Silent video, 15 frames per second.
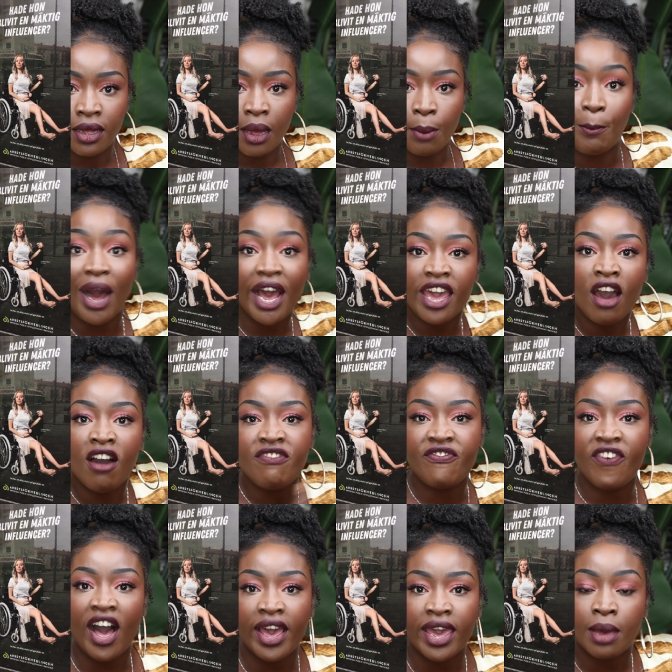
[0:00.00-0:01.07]
by her
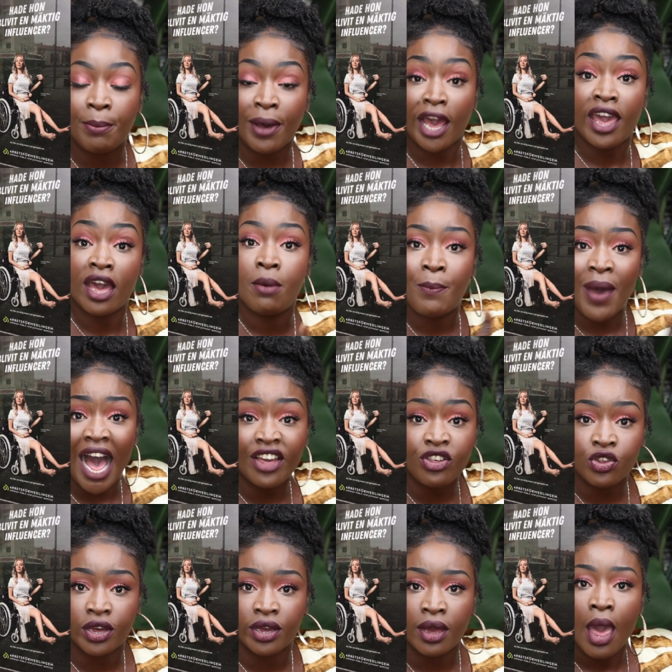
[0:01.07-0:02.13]
fire, by her
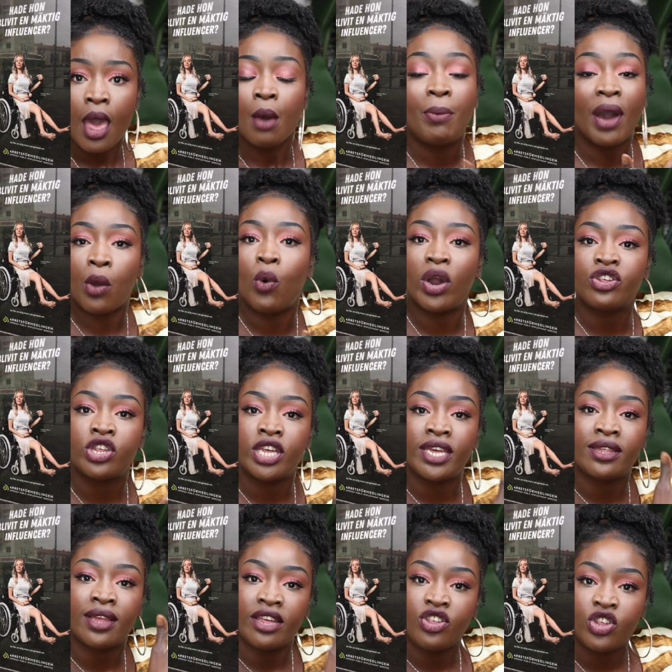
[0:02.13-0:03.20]
passion, by what she
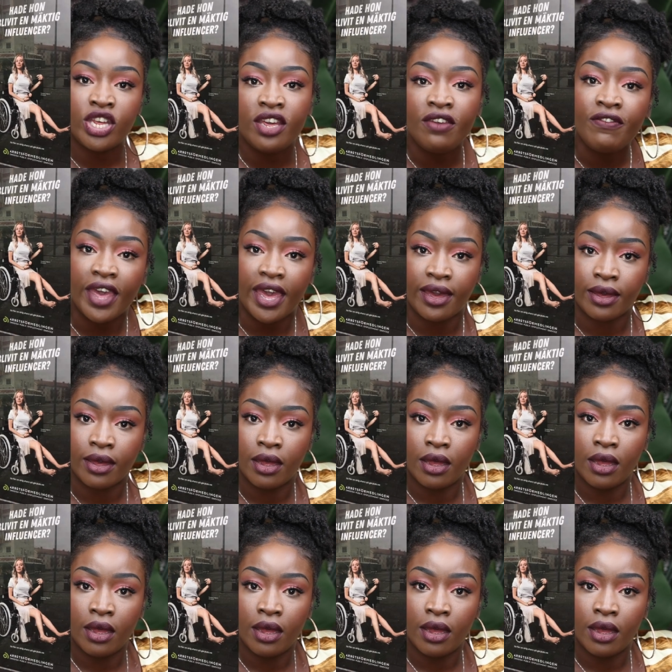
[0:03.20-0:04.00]
is achieving.